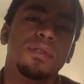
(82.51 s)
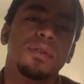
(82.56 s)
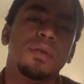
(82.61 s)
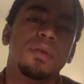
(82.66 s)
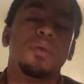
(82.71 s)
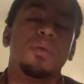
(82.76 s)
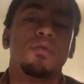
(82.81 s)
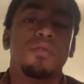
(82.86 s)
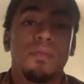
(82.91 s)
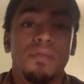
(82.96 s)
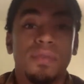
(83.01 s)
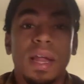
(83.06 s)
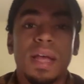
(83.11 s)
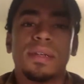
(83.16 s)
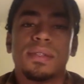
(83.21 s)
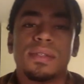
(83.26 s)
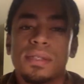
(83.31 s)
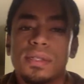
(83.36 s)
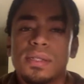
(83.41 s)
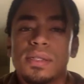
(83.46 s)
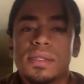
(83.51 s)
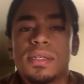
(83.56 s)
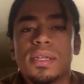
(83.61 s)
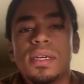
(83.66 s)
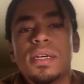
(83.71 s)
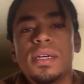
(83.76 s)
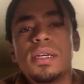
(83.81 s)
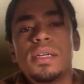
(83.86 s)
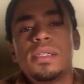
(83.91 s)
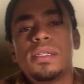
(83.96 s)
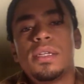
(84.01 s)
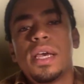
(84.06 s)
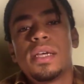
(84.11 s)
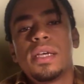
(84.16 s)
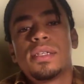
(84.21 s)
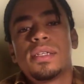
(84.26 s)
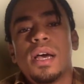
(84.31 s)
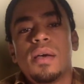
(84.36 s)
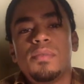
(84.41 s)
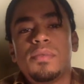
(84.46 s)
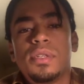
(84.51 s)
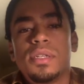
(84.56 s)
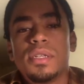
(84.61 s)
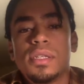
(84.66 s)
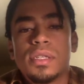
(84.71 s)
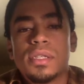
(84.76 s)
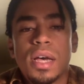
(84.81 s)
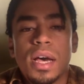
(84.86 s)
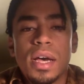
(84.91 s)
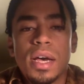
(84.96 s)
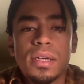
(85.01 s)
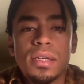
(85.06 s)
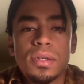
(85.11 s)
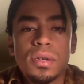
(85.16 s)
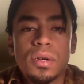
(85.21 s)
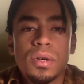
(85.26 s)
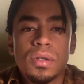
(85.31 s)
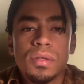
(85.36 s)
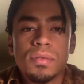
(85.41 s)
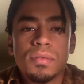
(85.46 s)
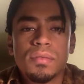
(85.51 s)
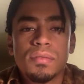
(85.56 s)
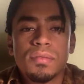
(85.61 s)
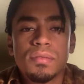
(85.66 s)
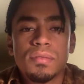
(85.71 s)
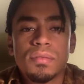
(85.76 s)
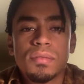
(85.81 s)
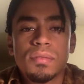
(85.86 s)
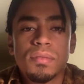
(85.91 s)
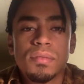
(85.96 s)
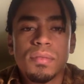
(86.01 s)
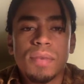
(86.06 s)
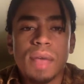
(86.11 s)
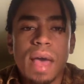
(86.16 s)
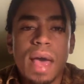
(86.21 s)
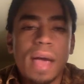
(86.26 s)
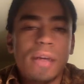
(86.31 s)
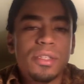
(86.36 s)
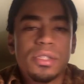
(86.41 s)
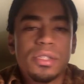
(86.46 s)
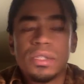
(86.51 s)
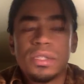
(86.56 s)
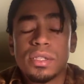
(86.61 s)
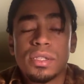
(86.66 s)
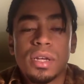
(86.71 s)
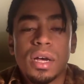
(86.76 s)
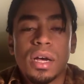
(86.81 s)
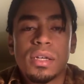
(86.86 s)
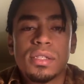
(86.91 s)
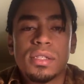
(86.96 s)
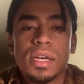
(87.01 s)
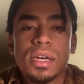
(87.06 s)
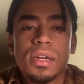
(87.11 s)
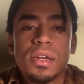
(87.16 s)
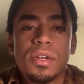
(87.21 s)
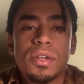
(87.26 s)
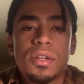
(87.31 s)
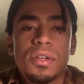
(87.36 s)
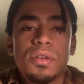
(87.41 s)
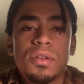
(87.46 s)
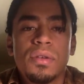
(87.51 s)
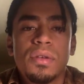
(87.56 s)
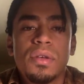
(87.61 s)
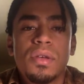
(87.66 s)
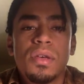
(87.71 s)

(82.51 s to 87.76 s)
or reflectors take time to decide on actions and tasks they're going to do.